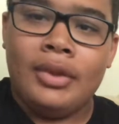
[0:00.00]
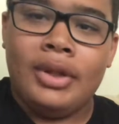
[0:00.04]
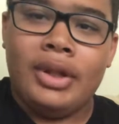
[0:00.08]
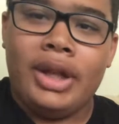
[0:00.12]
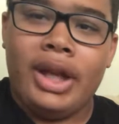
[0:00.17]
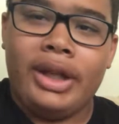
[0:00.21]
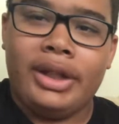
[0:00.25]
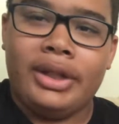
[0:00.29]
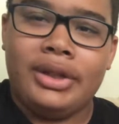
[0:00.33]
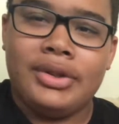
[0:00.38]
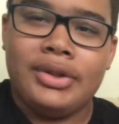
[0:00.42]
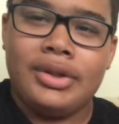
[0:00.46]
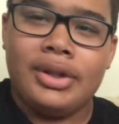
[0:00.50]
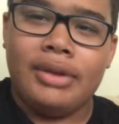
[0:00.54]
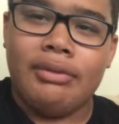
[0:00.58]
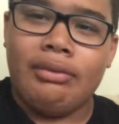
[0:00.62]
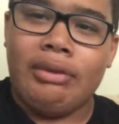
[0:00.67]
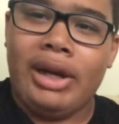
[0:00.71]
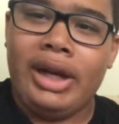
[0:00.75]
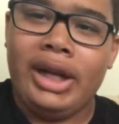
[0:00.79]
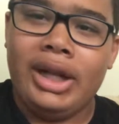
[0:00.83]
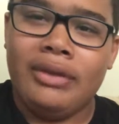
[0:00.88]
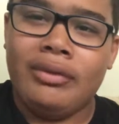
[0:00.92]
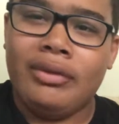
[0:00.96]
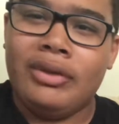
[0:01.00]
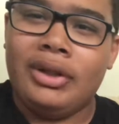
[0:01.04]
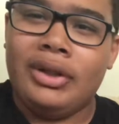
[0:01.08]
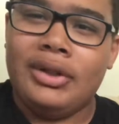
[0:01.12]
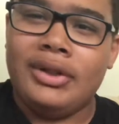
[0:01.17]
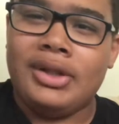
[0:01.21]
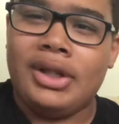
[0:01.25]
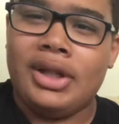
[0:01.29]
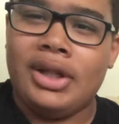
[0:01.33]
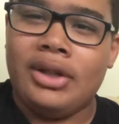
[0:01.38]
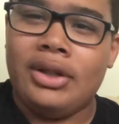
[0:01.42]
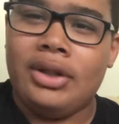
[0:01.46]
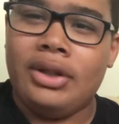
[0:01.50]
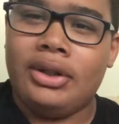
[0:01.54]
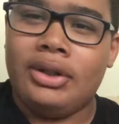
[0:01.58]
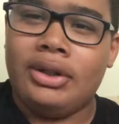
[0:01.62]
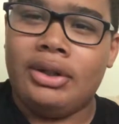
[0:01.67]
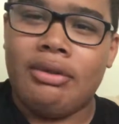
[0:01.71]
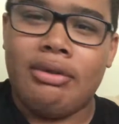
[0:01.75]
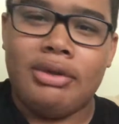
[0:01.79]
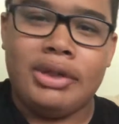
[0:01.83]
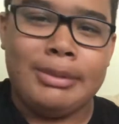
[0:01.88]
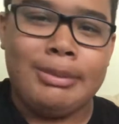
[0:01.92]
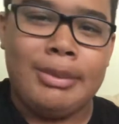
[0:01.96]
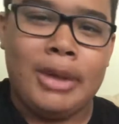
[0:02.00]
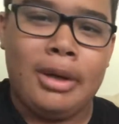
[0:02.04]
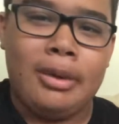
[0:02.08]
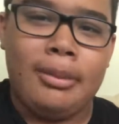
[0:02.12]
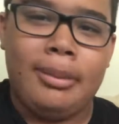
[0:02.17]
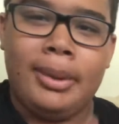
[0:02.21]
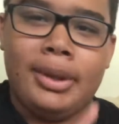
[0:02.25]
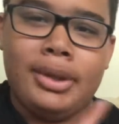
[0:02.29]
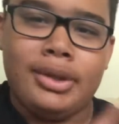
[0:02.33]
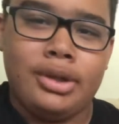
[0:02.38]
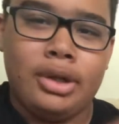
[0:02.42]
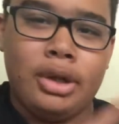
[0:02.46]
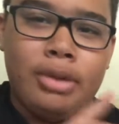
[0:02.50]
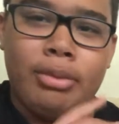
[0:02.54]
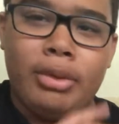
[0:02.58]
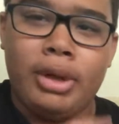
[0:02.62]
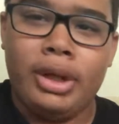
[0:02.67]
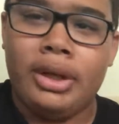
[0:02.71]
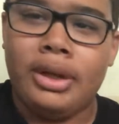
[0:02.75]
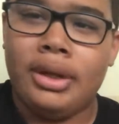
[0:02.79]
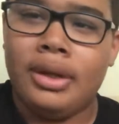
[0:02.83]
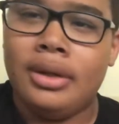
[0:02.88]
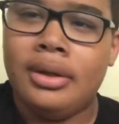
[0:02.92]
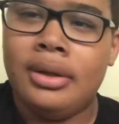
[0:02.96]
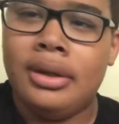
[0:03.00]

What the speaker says: like, there's a Ryan Reynolds character, which I'll probably show up right here,